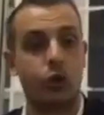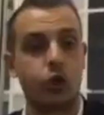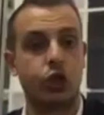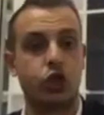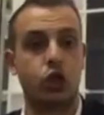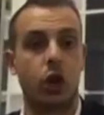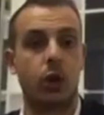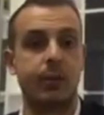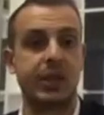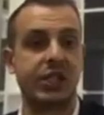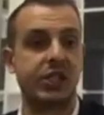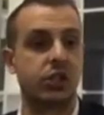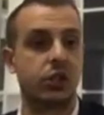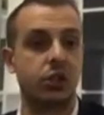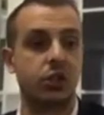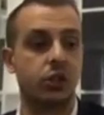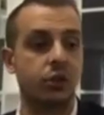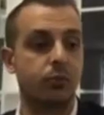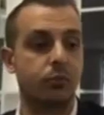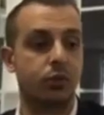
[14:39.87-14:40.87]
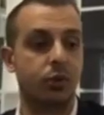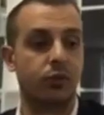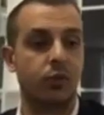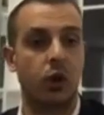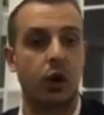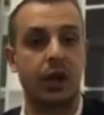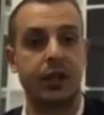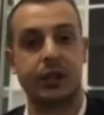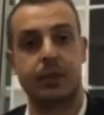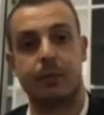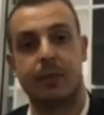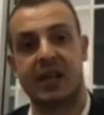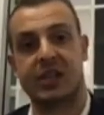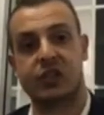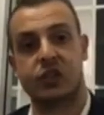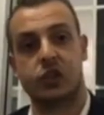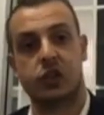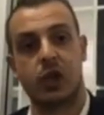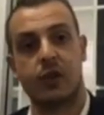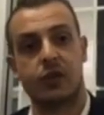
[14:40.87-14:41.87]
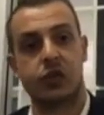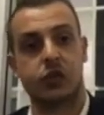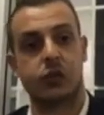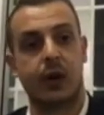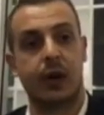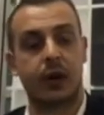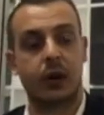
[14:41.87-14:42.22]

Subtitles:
and job is to provide the best service to our